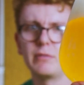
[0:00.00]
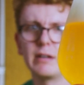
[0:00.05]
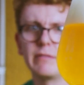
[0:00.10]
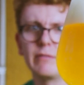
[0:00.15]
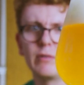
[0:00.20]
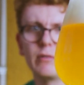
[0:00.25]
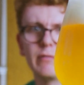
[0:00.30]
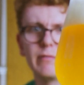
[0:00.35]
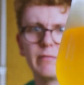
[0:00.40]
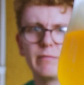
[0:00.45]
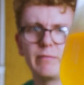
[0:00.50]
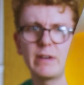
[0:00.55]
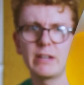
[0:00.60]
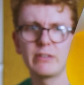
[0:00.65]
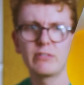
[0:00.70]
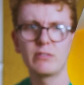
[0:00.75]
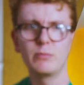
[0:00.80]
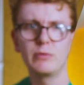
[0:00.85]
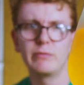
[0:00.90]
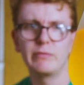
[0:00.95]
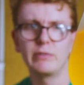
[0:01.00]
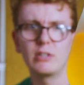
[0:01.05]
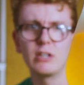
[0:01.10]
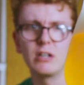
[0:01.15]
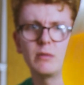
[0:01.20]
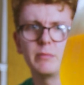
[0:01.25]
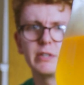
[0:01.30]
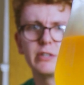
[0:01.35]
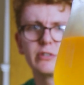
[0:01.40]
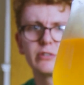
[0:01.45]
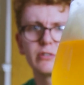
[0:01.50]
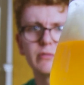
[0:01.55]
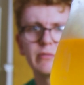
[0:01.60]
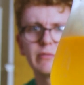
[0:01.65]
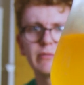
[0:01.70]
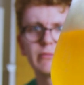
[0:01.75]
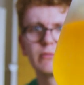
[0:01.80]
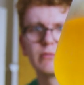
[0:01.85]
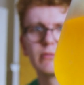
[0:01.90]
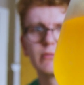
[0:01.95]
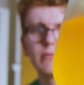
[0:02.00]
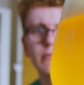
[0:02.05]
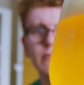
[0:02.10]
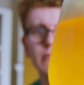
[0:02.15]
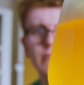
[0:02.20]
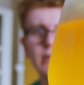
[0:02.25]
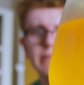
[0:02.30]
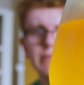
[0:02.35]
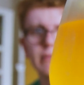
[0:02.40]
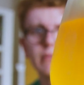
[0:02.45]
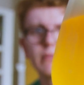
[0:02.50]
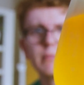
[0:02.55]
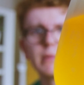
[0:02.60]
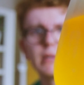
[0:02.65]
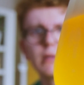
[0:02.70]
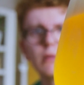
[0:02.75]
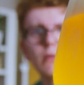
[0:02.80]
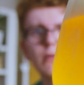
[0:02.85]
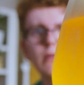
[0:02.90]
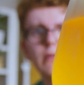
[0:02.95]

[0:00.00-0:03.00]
we have a fast moving carbonation right through the middle.